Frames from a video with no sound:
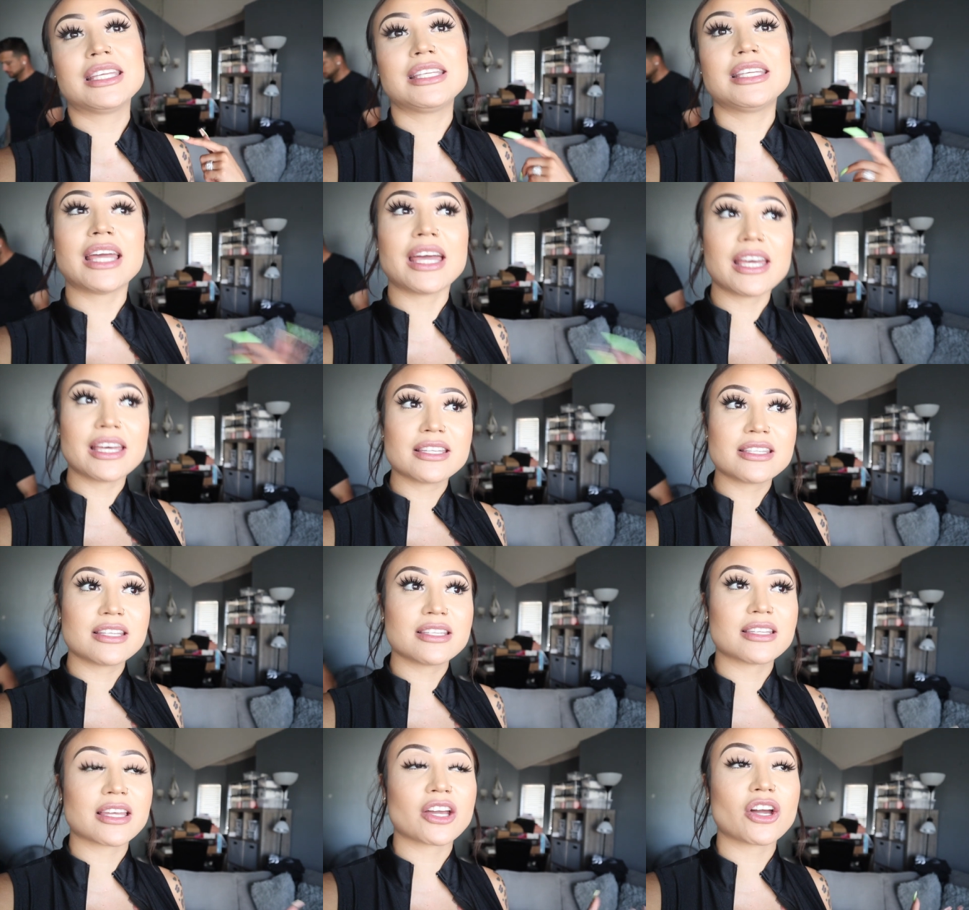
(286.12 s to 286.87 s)

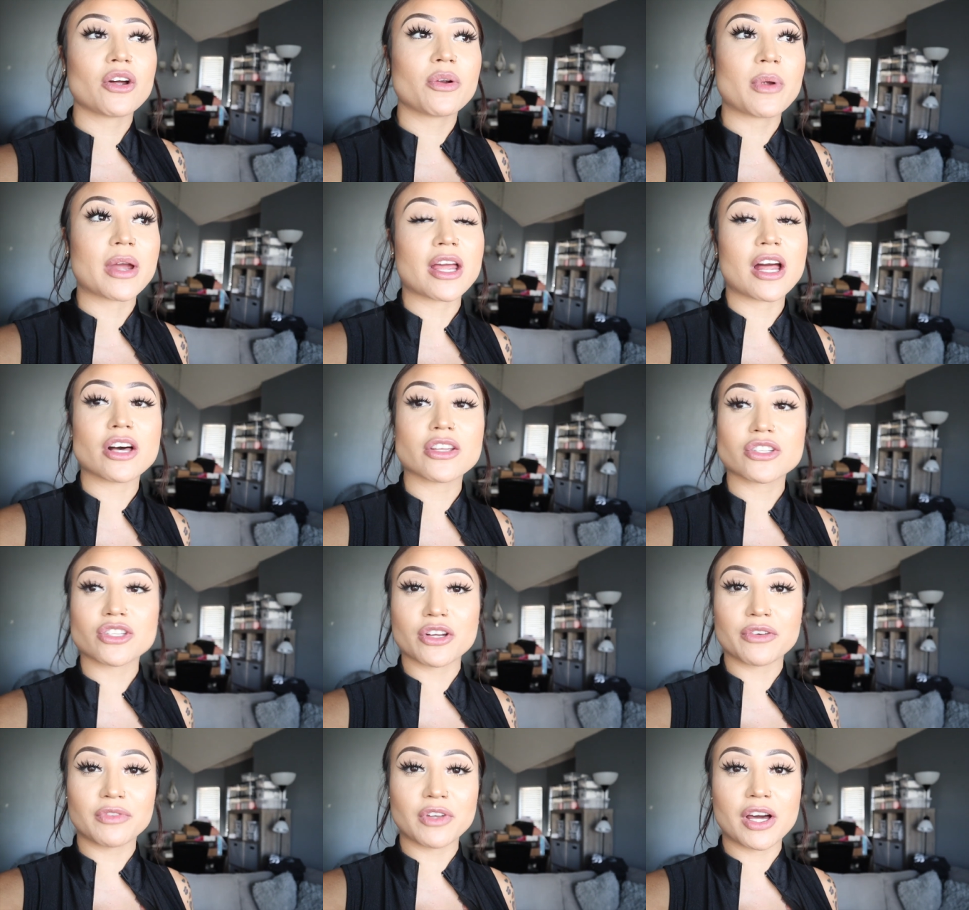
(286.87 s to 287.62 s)
yes. He's like, all right, I'll
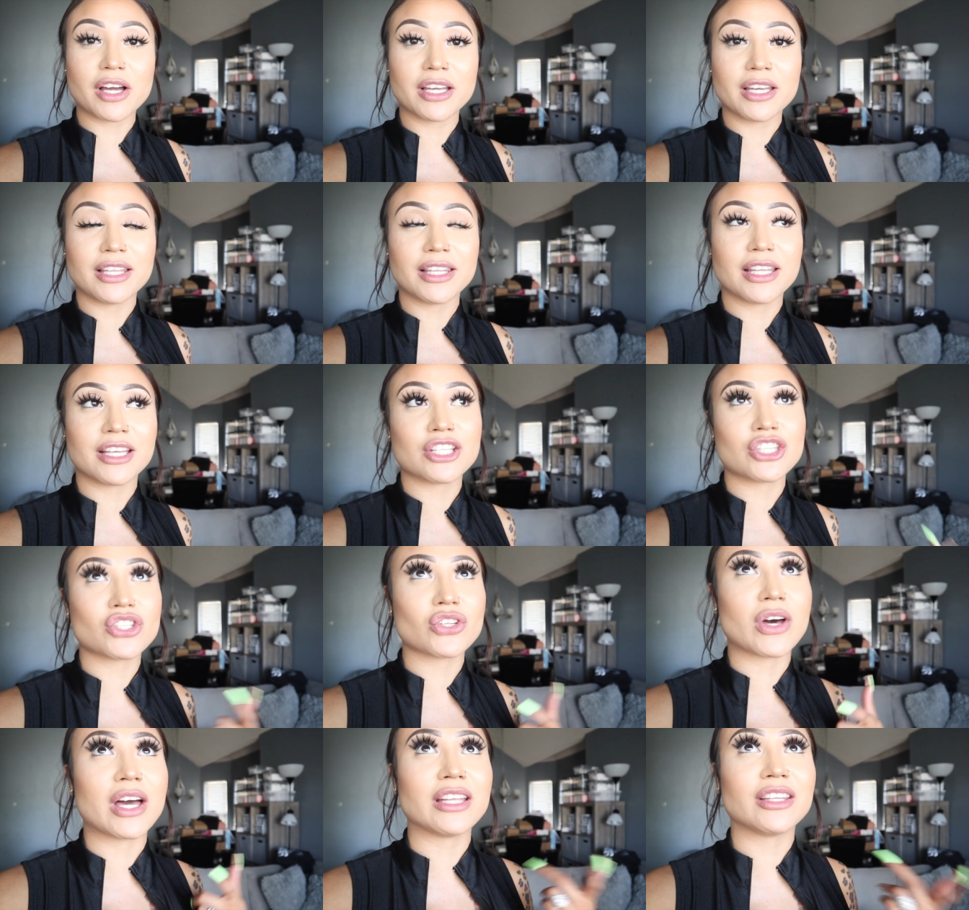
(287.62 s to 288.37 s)
start vlogging
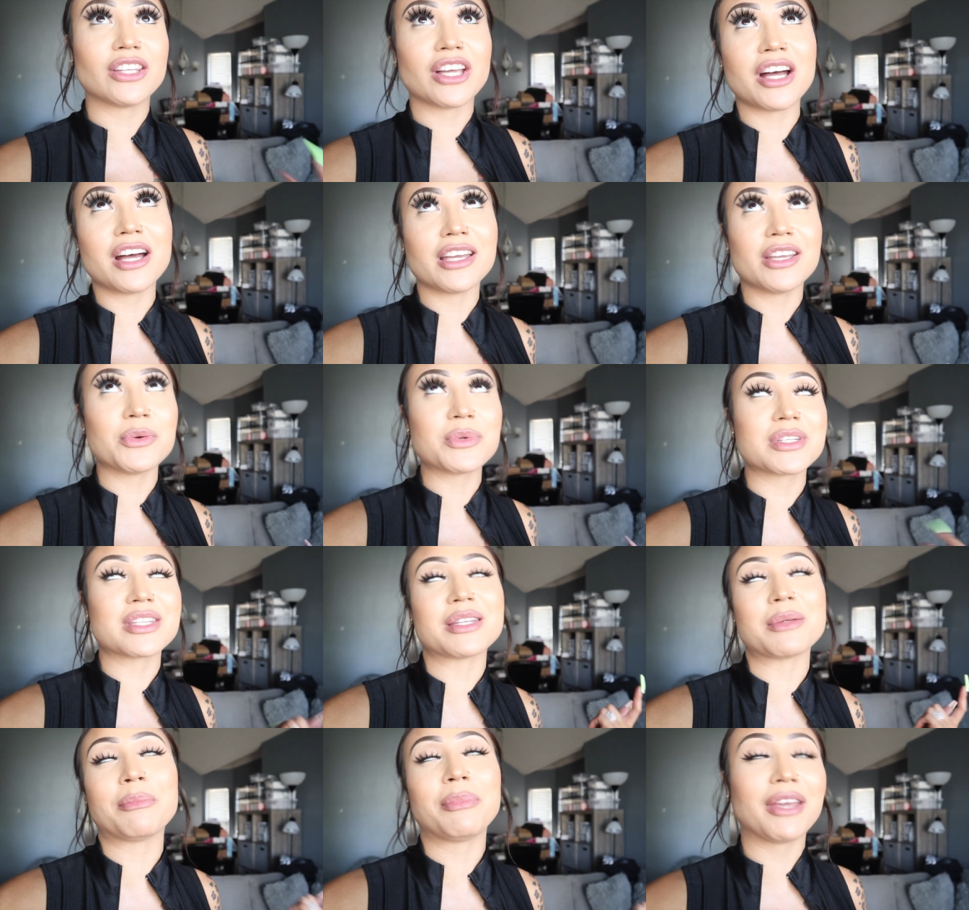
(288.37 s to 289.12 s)
then. So I thought he was
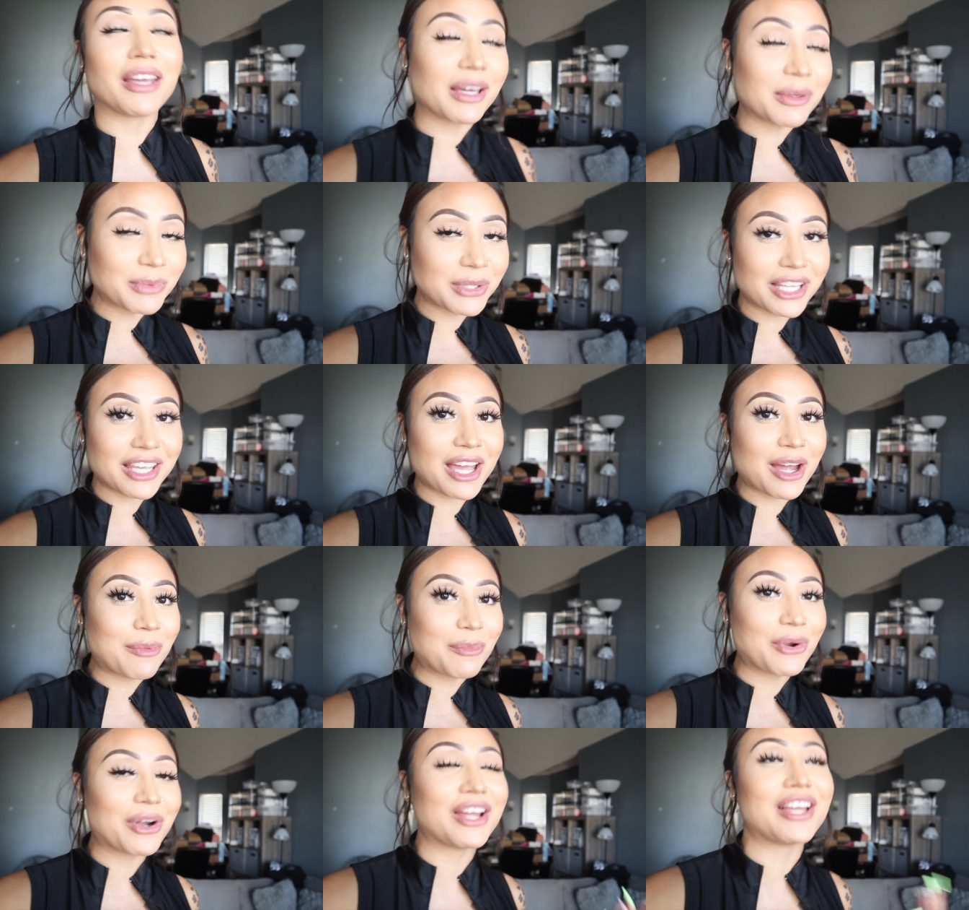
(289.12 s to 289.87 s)
going to pick up the
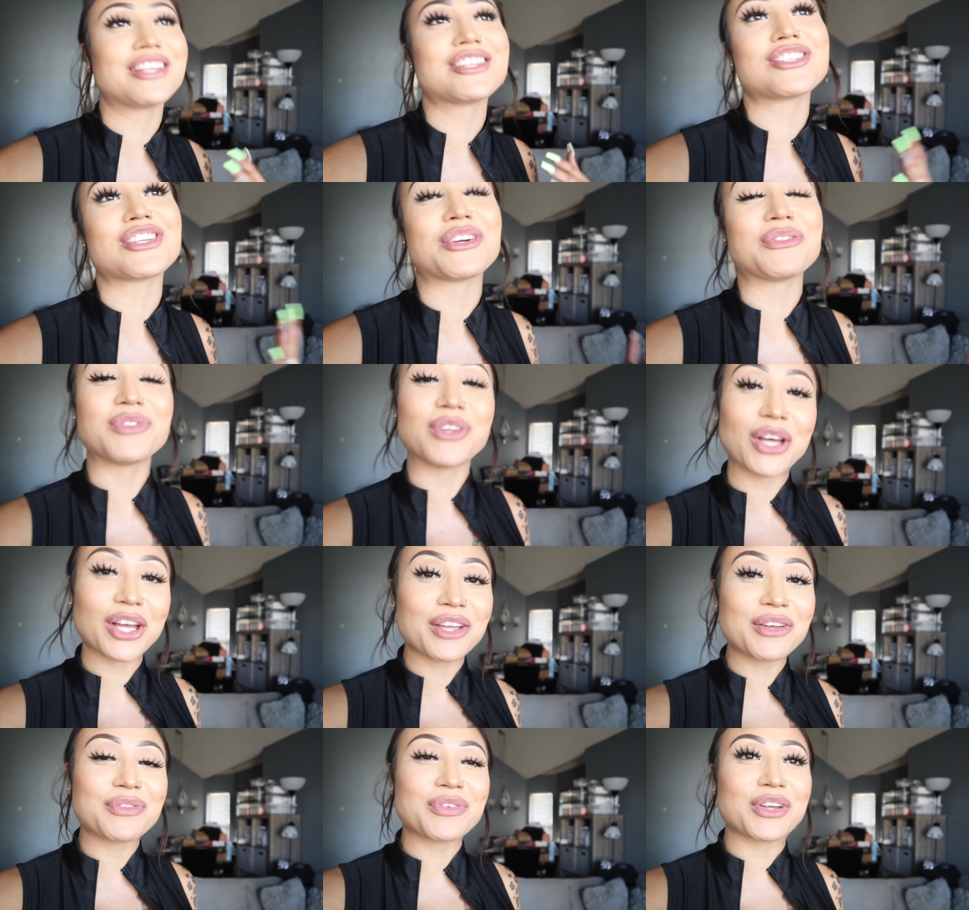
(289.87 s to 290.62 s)
camera and start
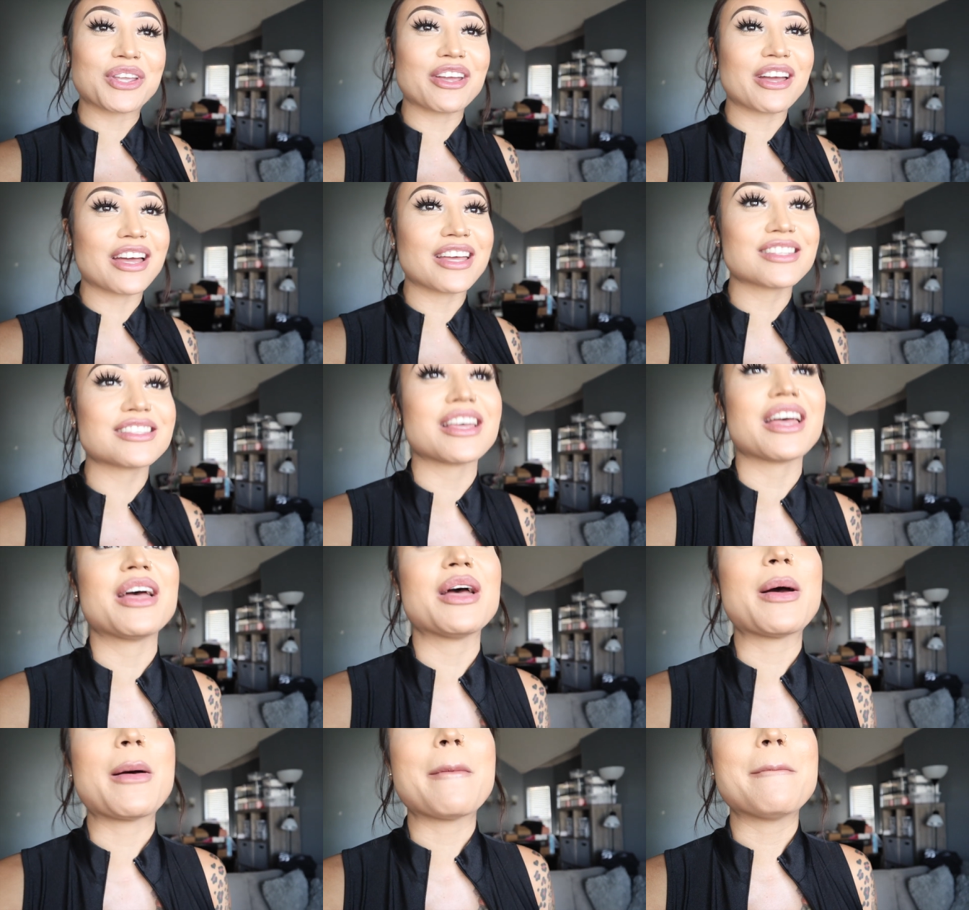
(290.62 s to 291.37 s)
vlogging for you guys.
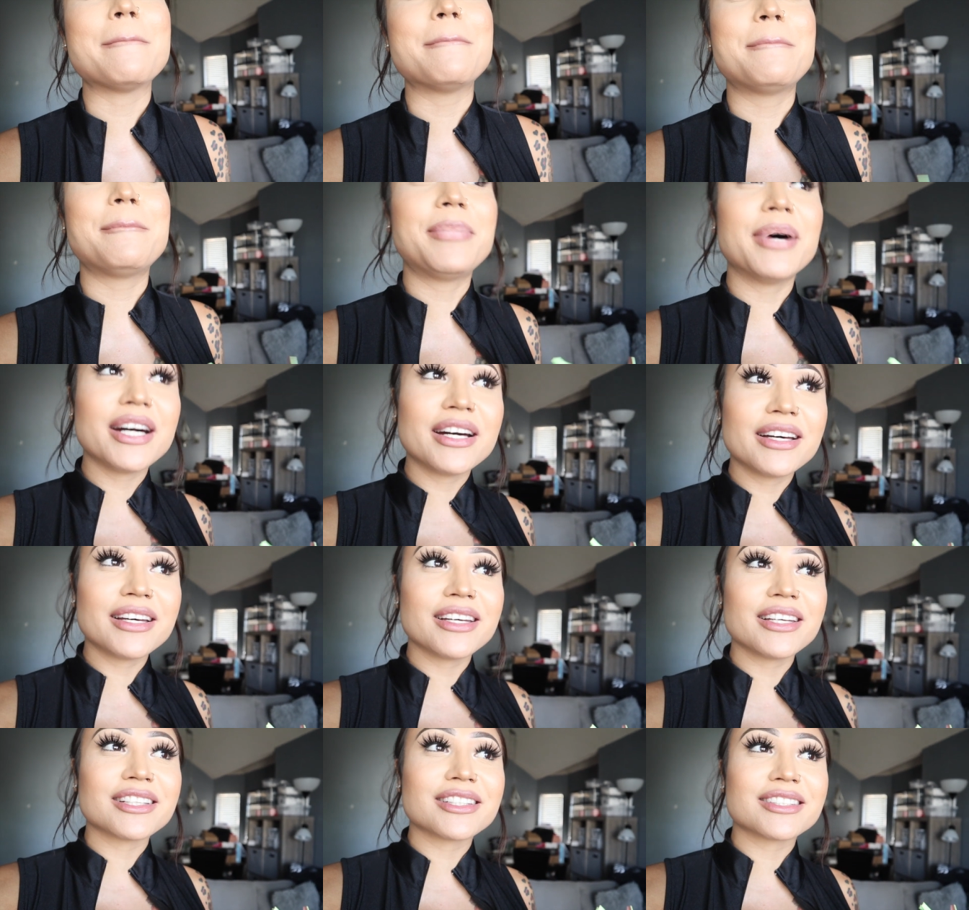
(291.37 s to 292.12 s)
I left the camera
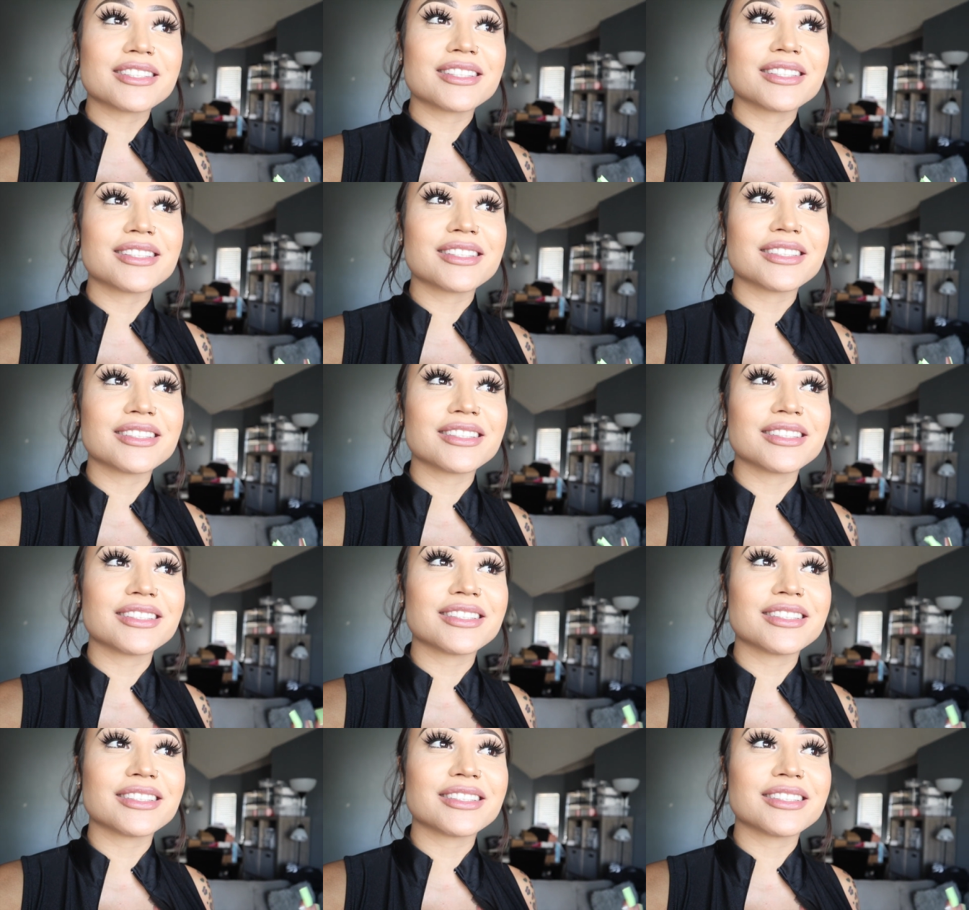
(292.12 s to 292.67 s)
but for you.